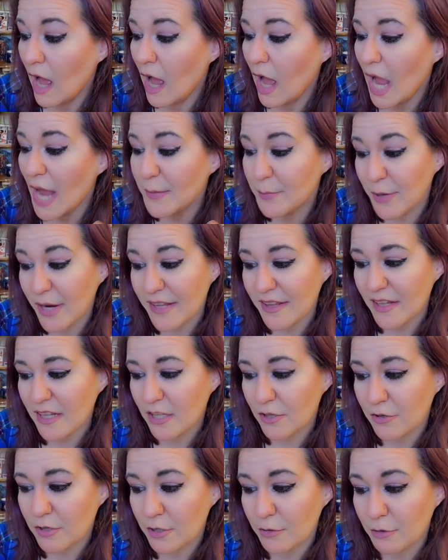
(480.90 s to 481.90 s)
I pray that
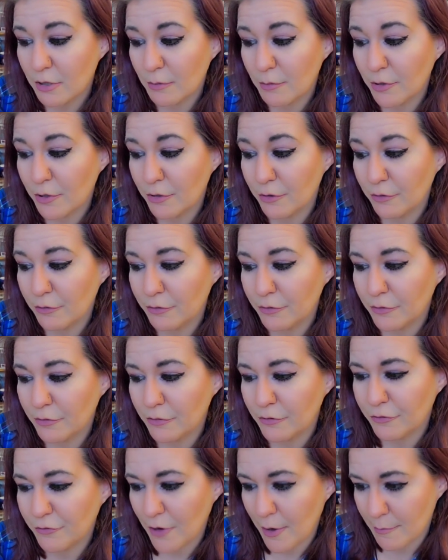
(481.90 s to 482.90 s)
you can remove
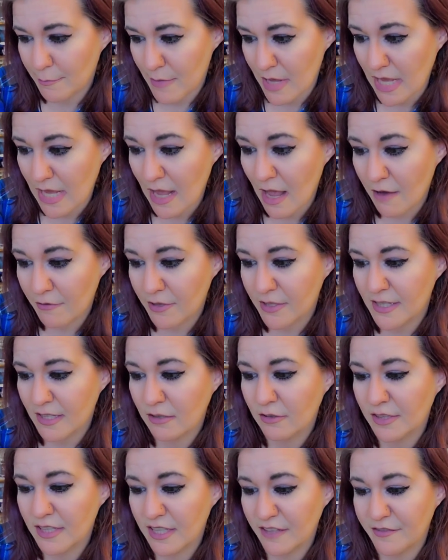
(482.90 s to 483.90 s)
from me every
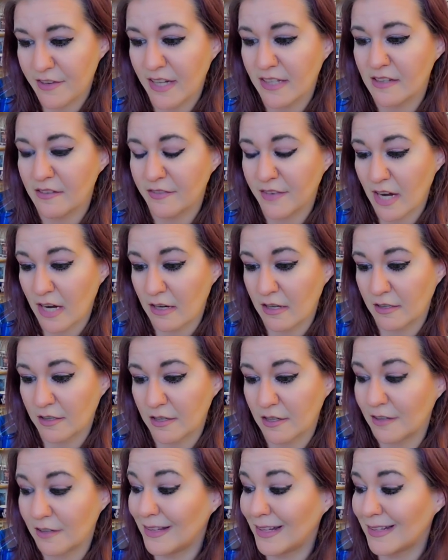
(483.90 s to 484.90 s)
single defect of
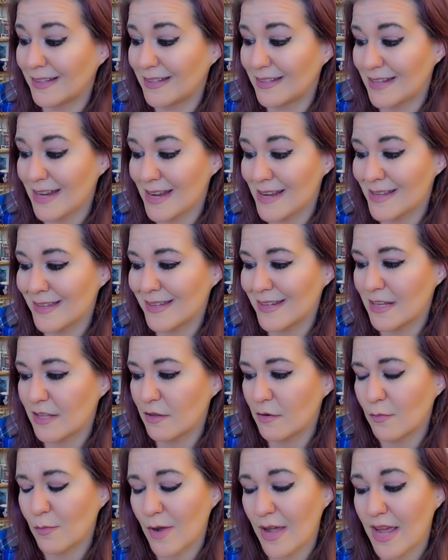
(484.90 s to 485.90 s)
character that stands in
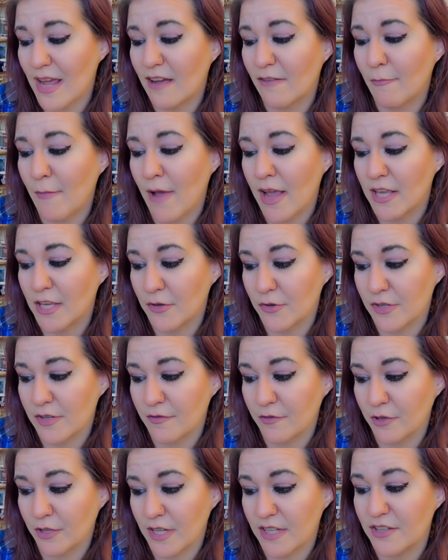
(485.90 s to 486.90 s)
the way of my
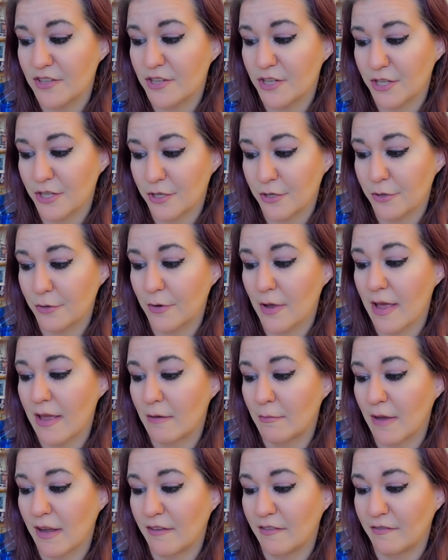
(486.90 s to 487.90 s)
usefulness to you
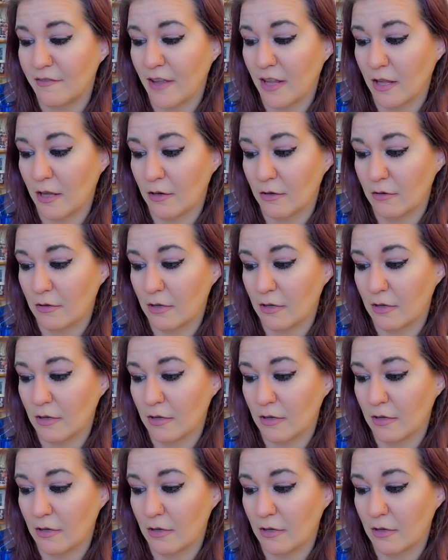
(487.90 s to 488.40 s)
and my fellows.